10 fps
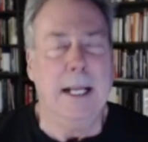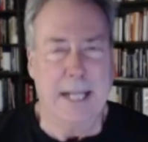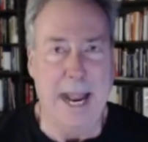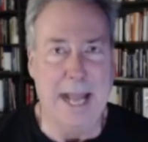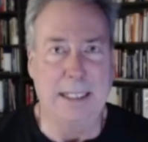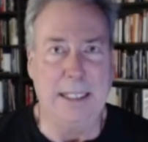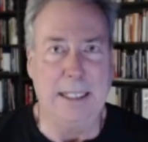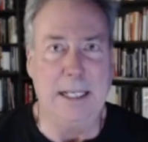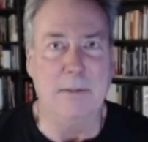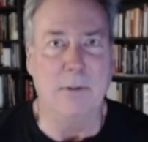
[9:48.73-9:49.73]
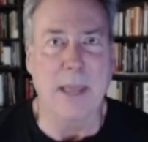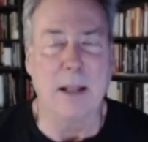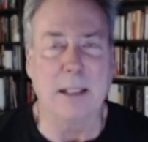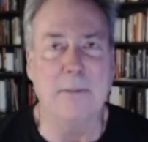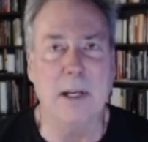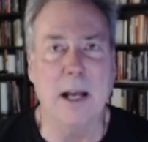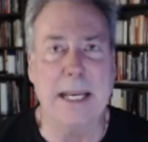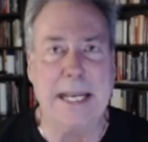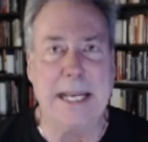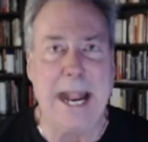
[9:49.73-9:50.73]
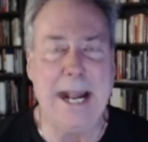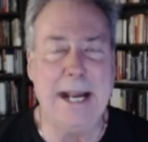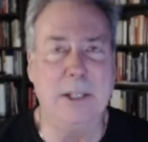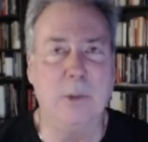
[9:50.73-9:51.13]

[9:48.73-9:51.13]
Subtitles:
can't live without living on the edge,